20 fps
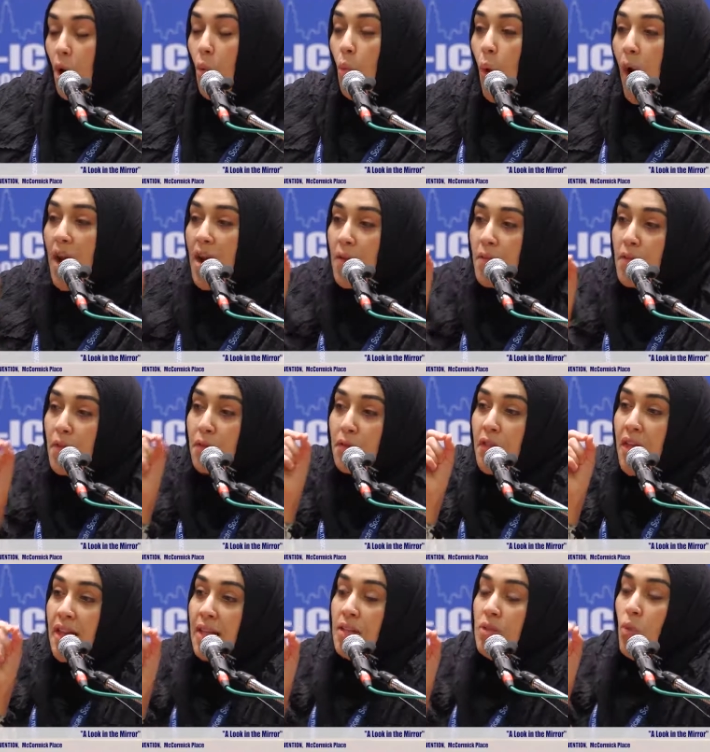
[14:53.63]
one of the
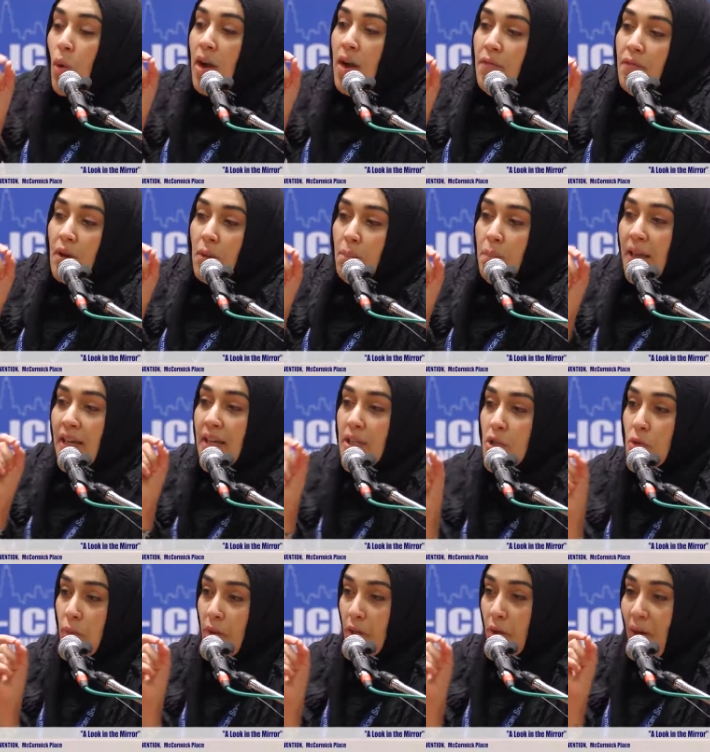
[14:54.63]
things, one of their
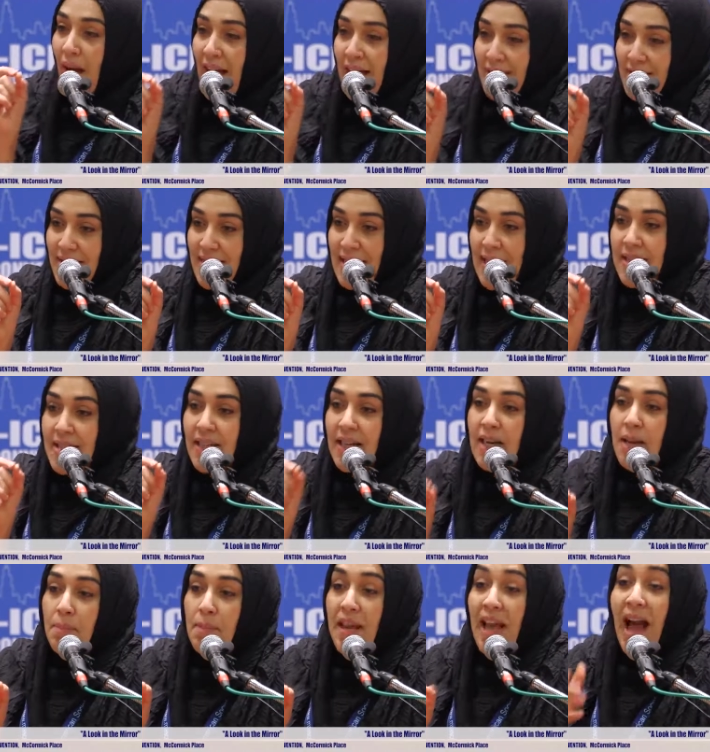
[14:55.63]
biggest regrets is
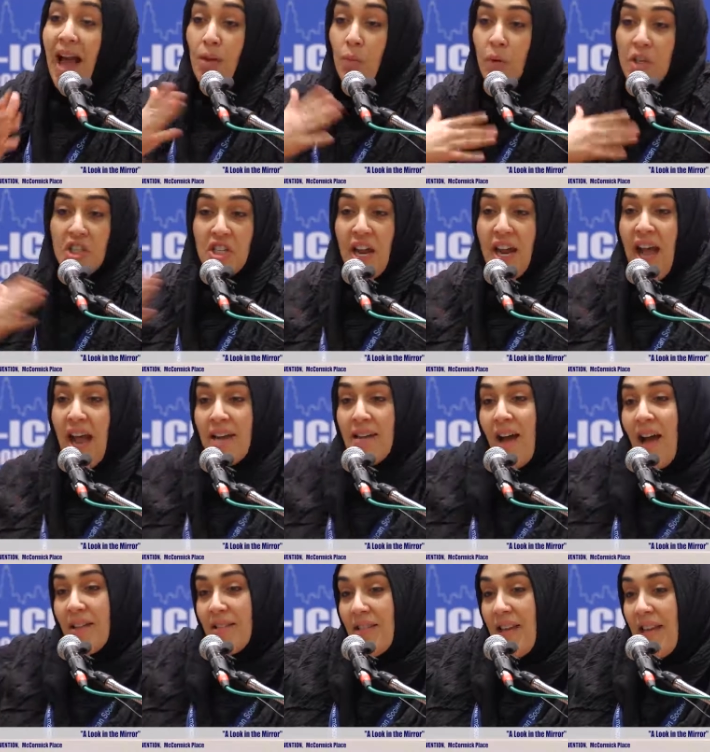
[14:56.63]
going to be, I wish I had
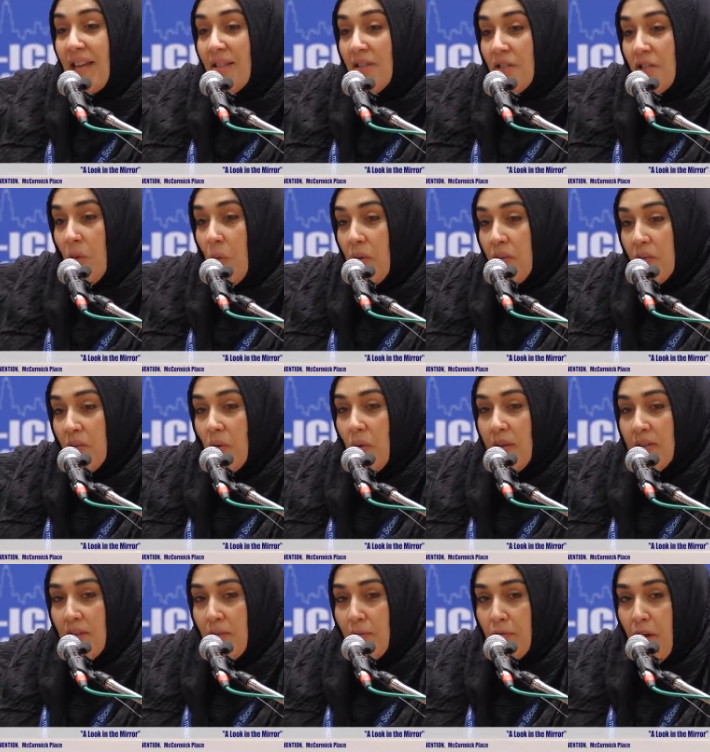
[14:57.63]
not taken so and so
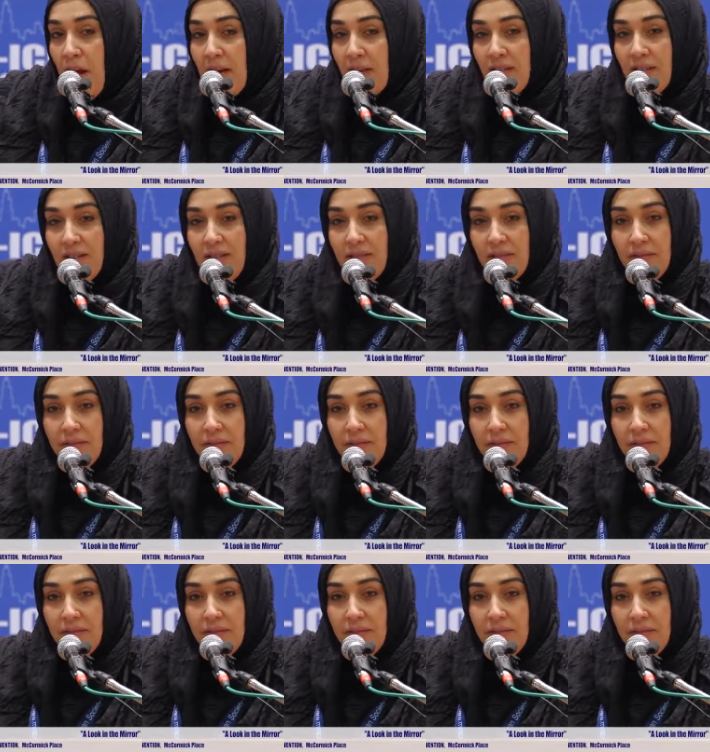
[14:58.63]
as a friend.